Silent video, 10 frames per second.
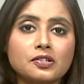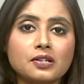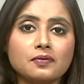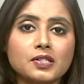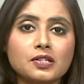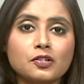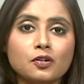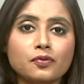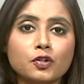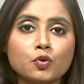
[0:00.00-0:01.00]
seventh season of
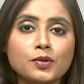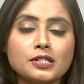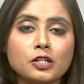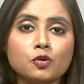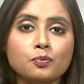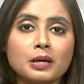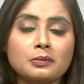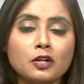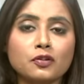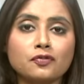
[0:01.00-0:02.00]
the show is set to premiere
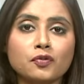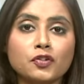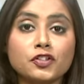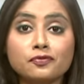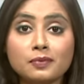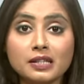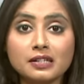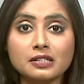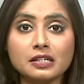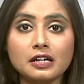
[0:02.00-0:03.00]
on the 4th of May
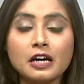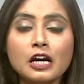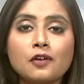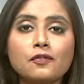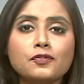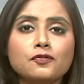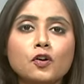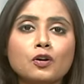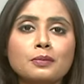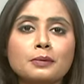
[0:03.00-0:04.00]
this year with
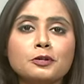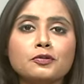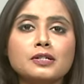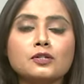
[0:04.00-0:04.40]
four memories